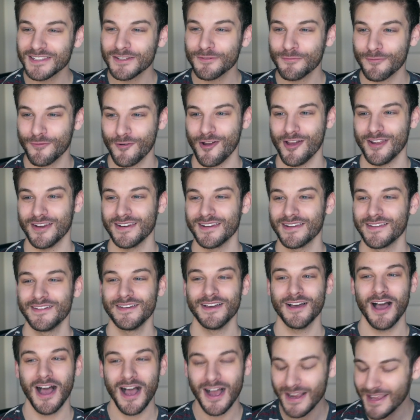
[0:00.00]
in the front.
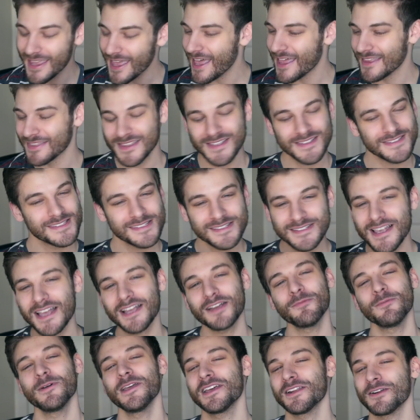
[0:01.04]
Again, this is the
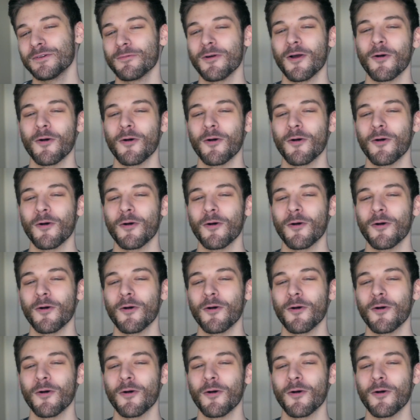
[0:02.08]
second week in a